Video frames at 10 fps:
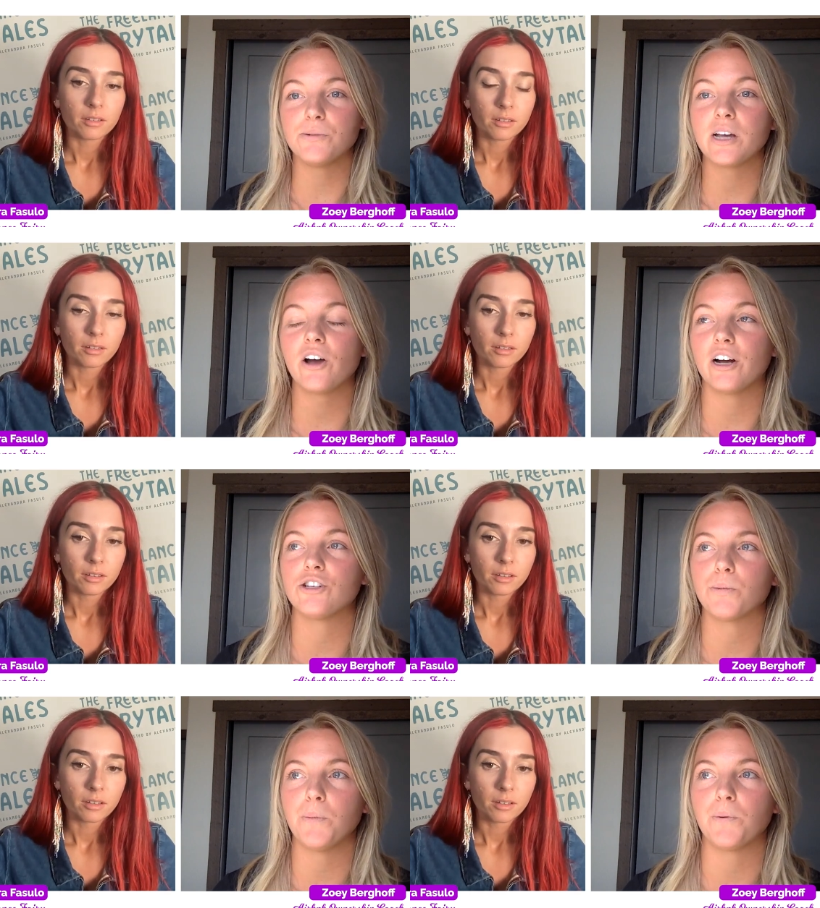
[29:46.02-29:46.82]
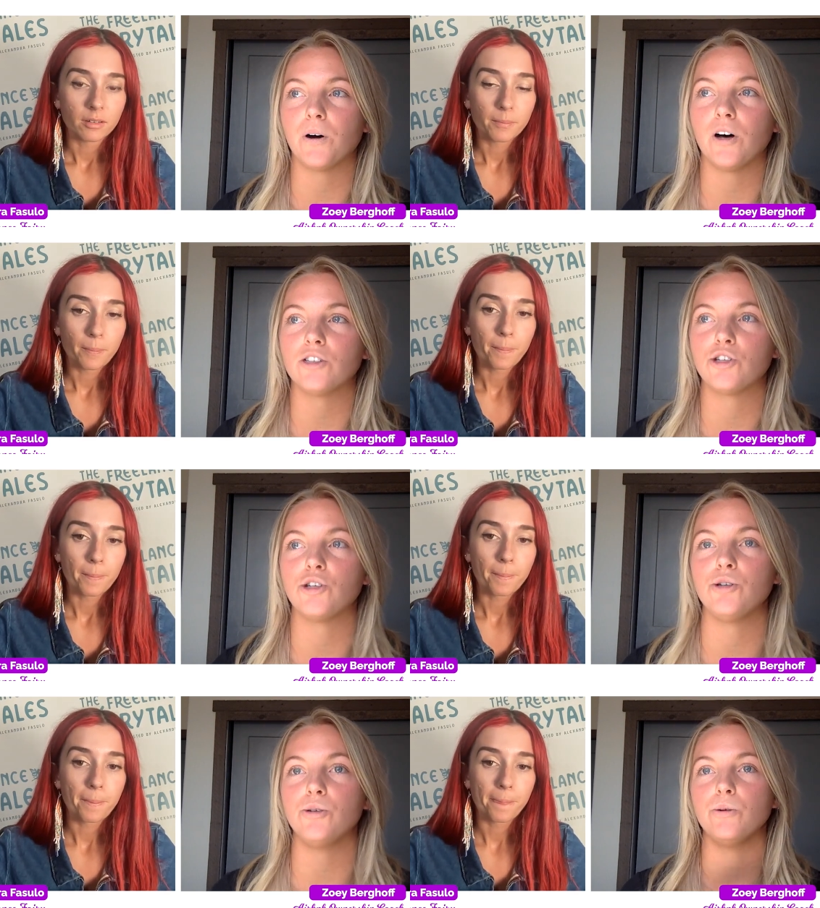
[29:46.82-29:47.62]
Speaker 1: encourage people
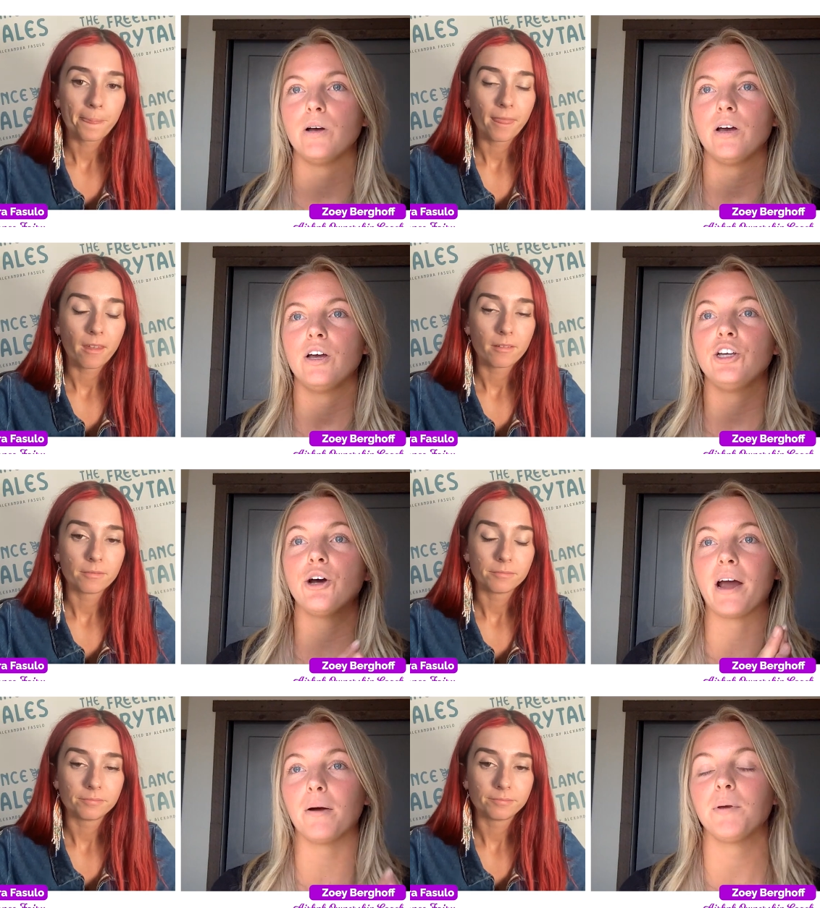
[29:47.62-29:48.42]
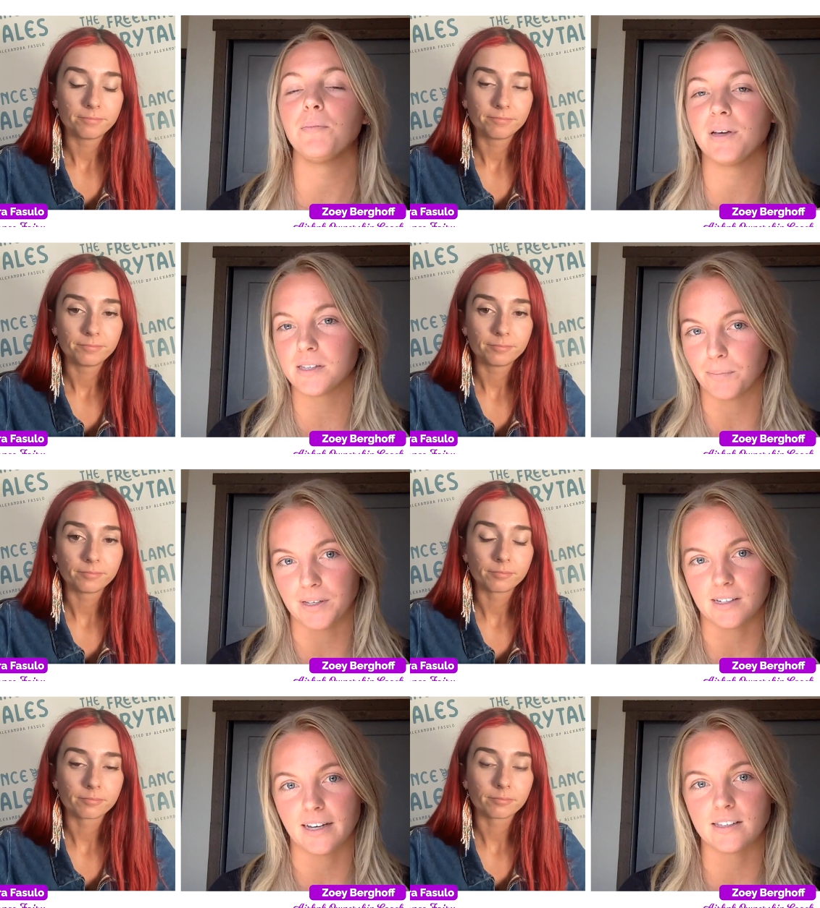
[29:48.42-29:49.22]
to, you know, Airbnb is a
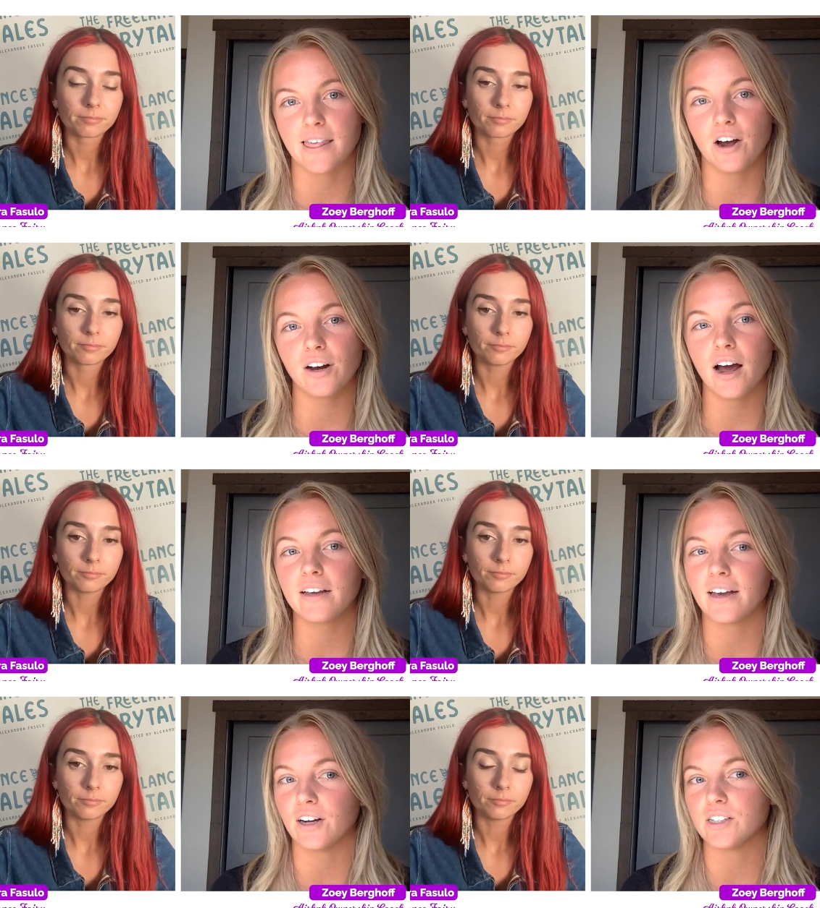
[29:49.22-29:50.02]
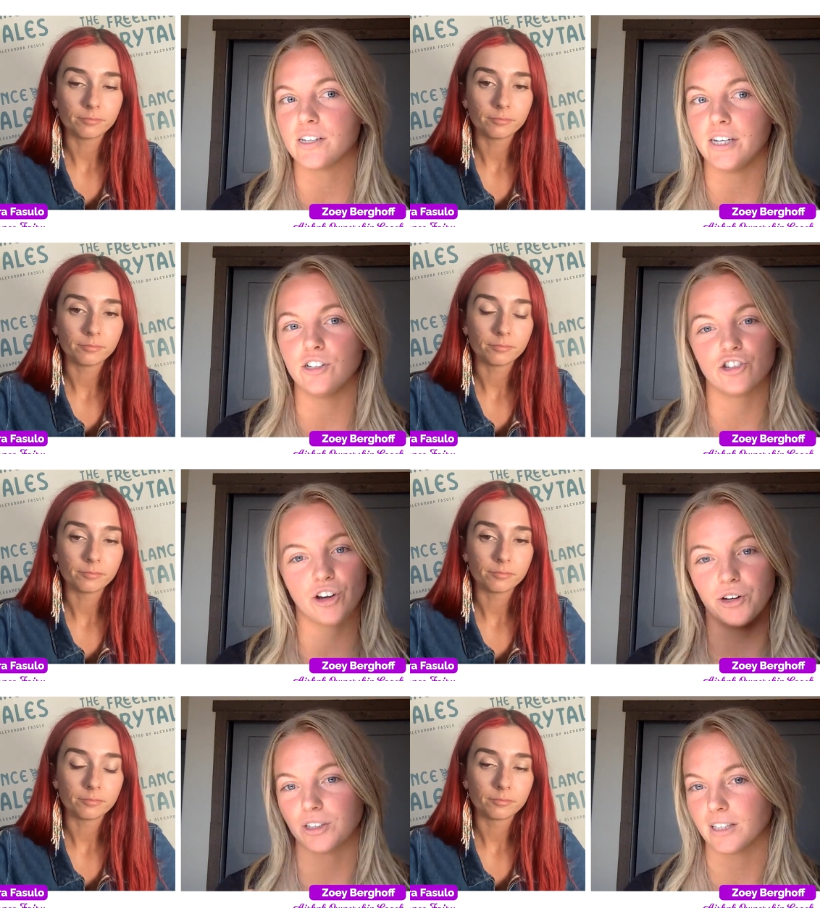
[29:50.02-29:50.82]
business. They're not guaranteed to show
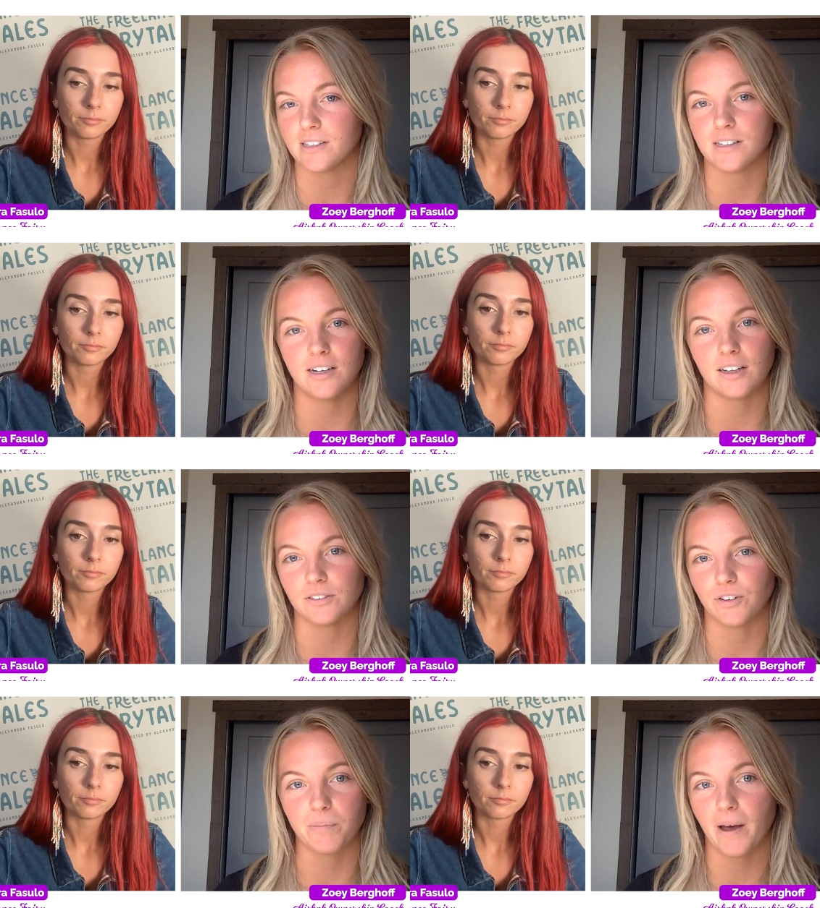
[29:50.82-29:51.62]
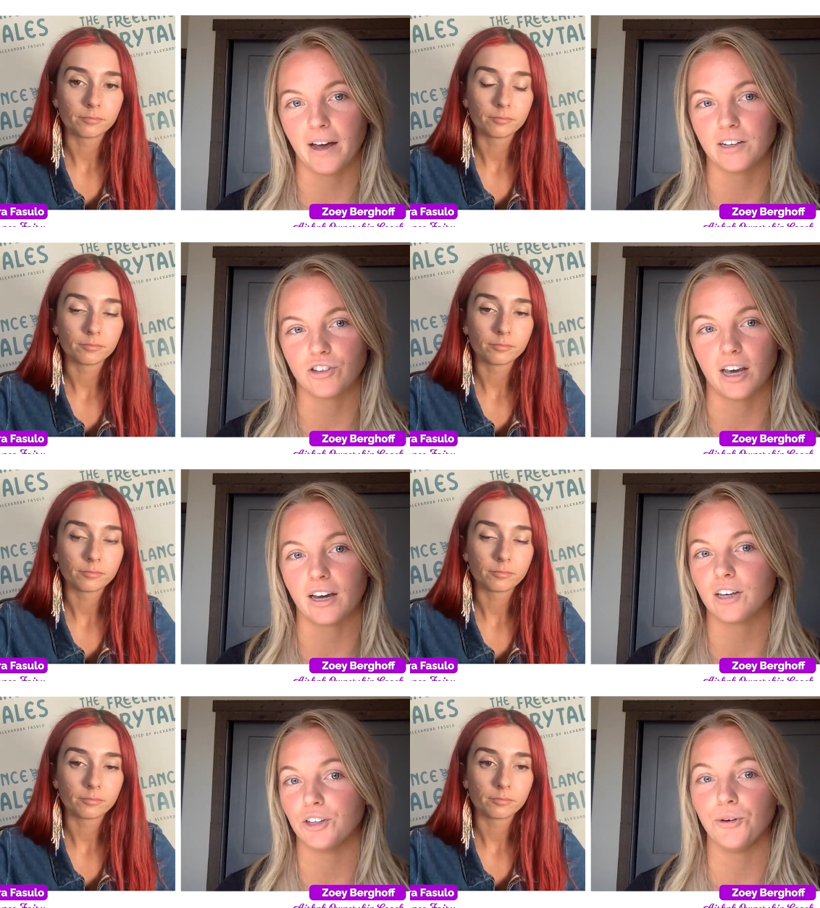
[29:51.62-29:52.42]
your listing on the front page. Like,
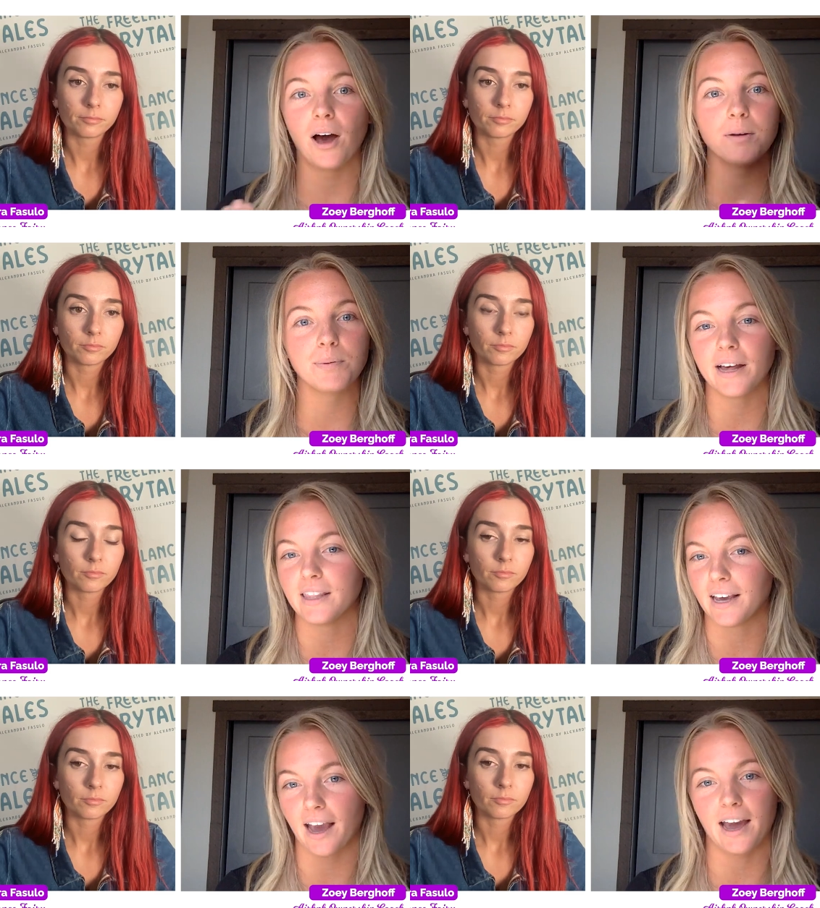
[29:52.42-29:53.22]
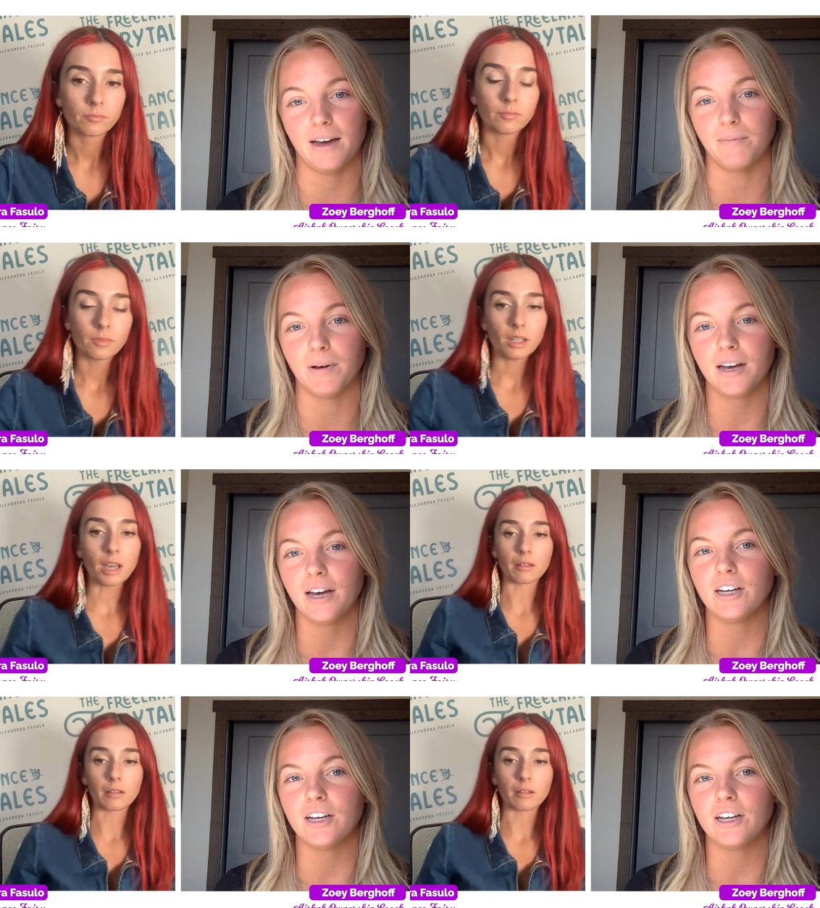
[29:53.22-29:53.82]
you got to play the game yeah.